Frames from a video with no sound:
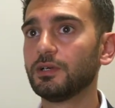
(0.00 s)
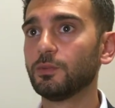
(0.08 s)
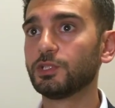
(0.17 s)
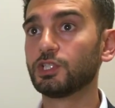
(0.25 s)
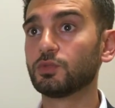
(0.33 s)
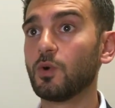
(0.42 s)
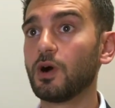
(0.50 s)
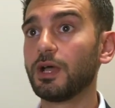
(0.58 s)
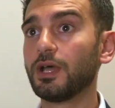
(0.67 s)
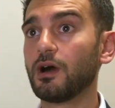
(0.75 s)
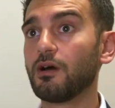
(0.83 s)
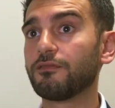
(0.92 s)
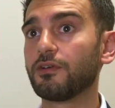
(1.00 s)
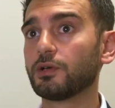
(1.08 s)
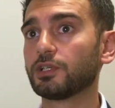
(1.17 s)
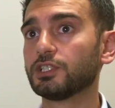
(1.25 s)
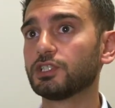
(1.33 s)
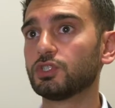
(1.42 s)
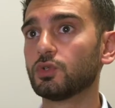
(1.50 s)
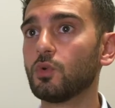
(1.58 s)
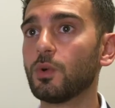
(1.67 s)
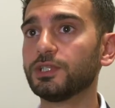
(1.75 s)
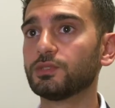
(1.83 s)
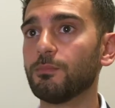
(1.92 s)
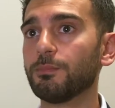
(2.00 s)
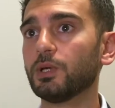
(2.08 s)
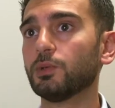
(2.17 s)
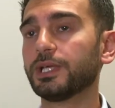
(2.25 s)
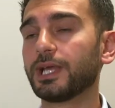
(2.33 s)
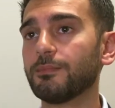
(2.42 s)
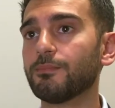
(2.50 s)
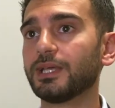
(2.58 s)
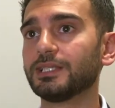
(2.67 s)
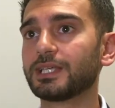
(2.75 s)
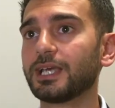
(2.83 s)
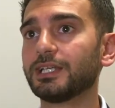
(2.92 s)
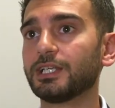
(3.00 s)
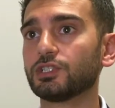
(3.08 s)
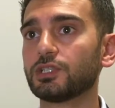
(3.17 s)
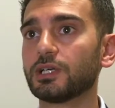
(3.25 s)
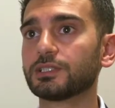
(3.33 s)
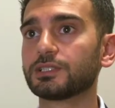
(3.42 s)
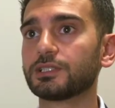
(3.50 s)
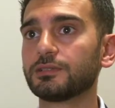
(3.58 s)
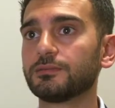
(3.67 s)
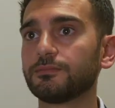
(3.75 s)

which is why our focus is always on building and maintaining trust.